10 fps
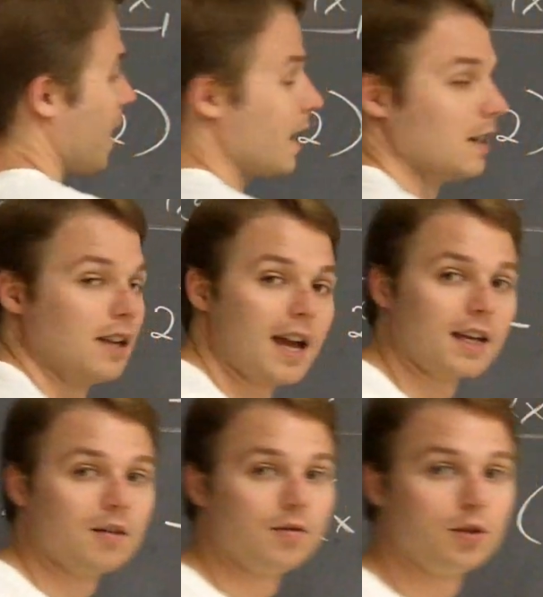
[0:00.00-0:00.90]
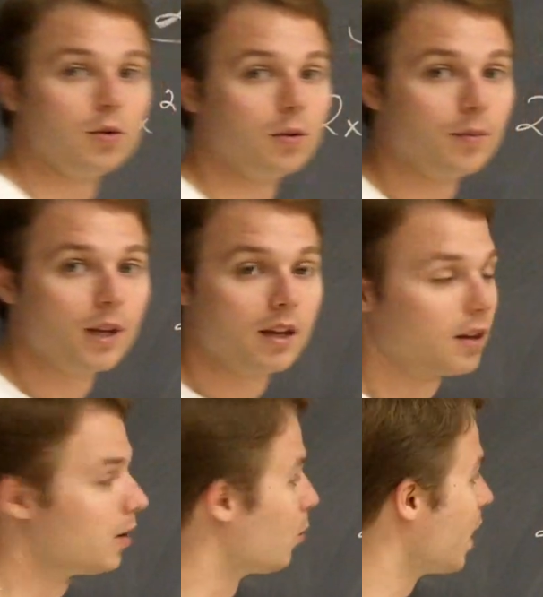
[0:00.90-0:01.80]
a negative 2.
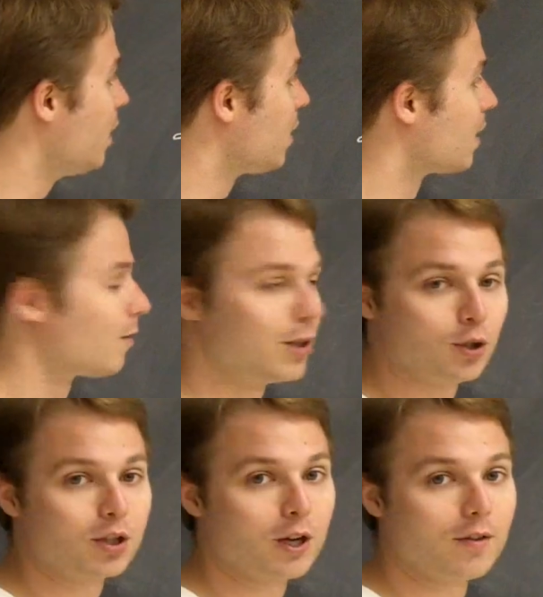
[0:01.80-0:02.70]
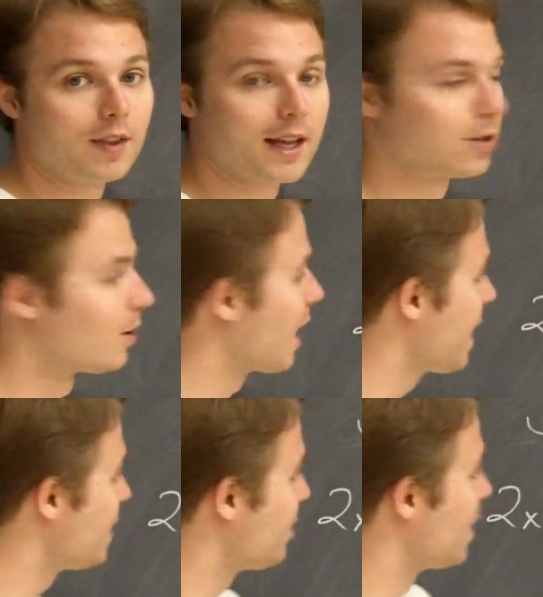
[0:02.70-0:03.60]
The way you can convince yourself that that's
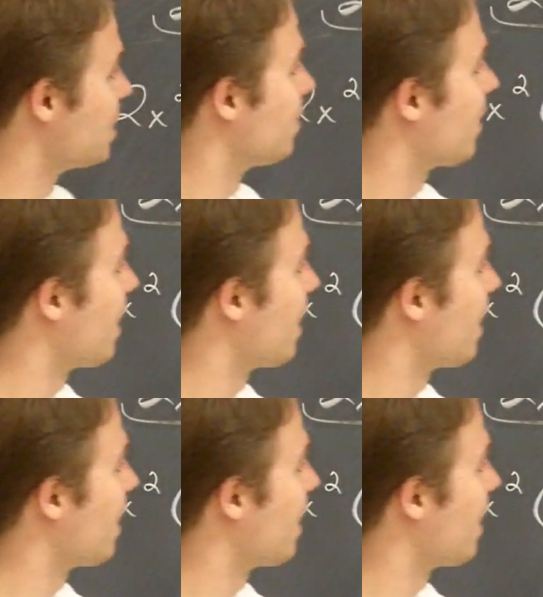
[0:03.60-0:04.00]
okay is because